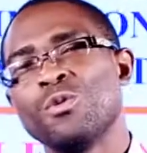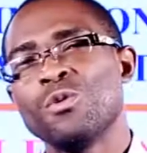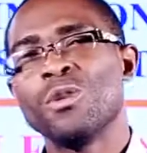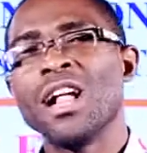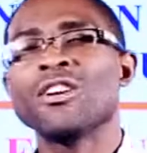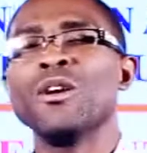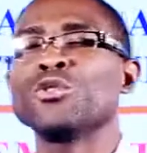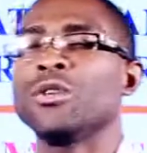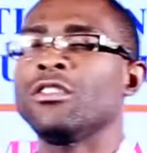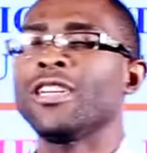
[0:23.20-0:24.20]
Welcome
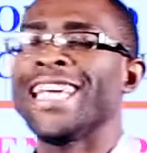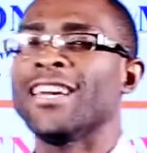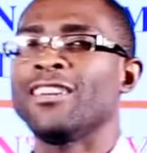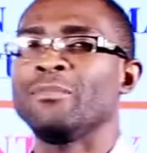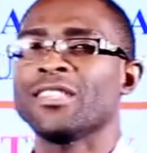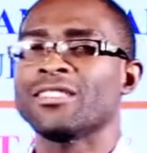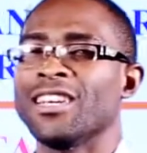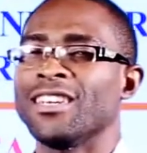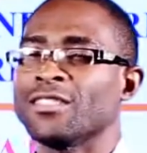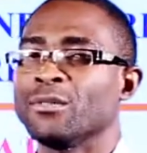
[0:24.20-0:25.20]
to another economics
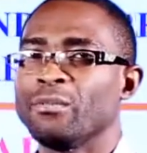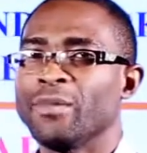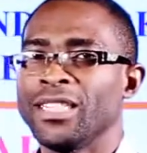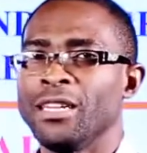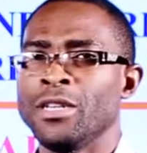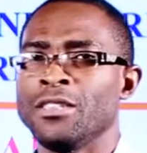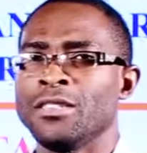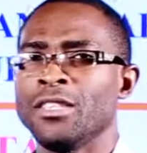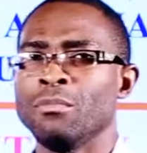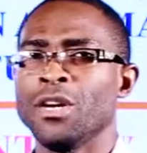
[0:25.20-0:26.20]
class. My name
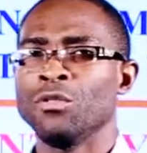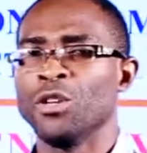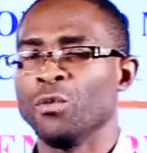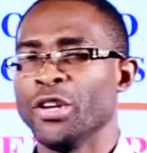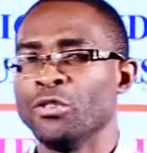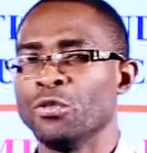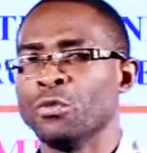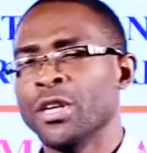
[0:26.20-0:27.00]
is Emmanuel Wido.